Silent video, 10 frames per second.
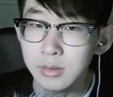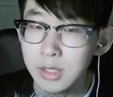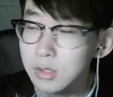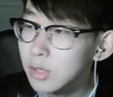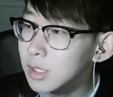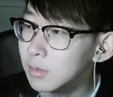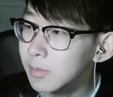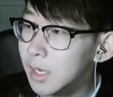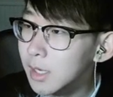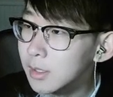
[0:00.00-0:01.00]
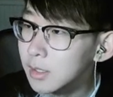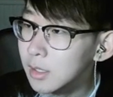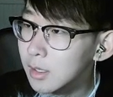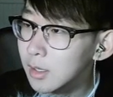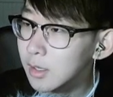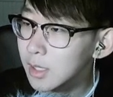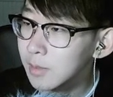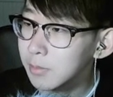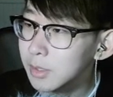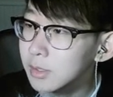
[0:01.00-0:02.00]
the traceable back
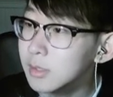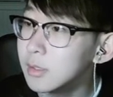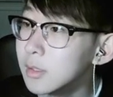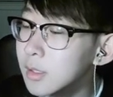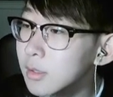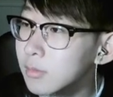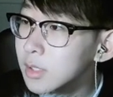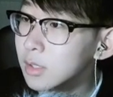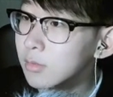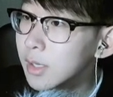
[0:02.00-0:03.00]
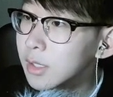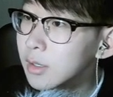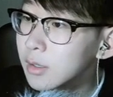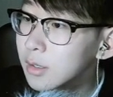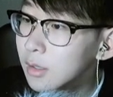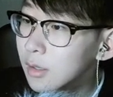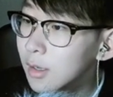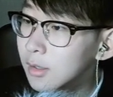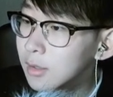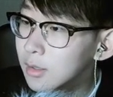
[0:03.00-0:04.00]
inputs, which is right here, the
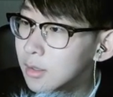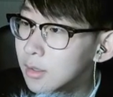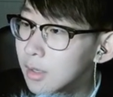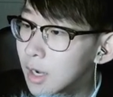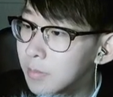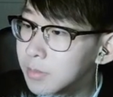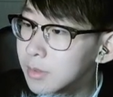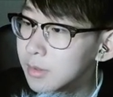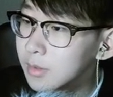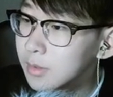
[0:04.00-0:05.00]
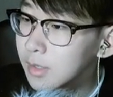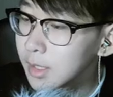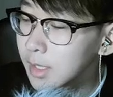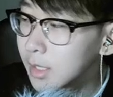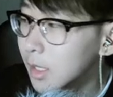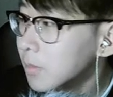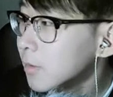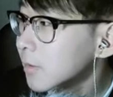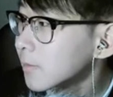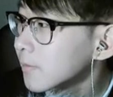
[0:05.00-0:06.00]
clock, clear, up, and
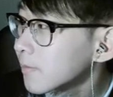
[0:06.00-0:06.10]
enable.